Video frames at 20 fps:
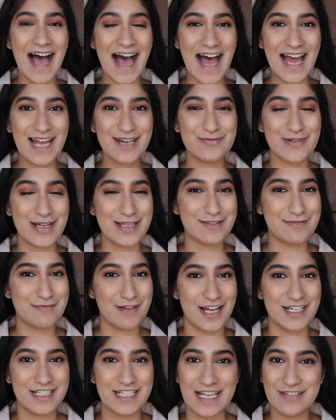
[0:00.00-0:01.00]
And once
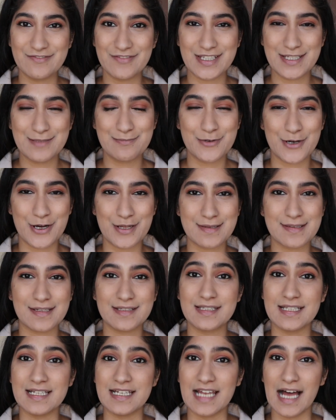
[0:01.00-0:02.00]
we are done with the
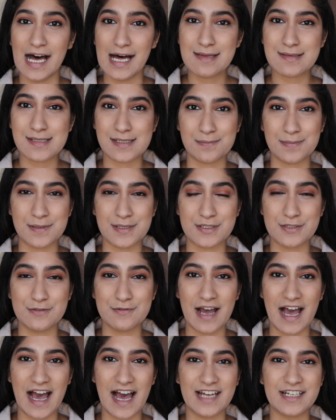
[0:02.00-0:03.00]
bronzer, the last step is
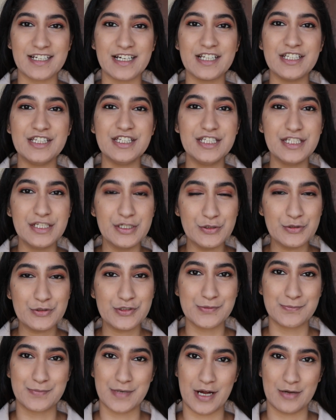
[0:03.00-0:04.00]
to add a
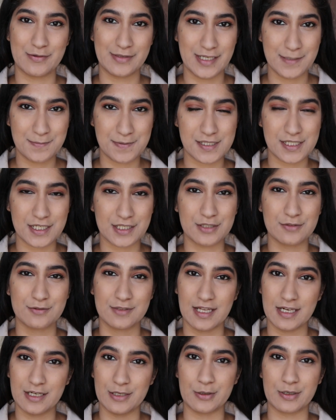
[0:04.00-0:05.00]
nude brown lipstick to
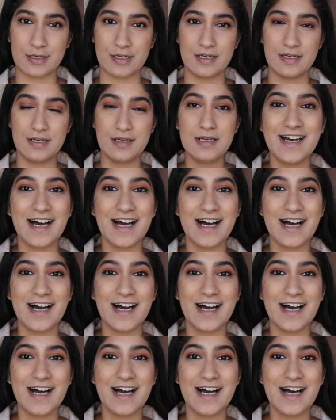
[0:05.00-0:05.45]
the look.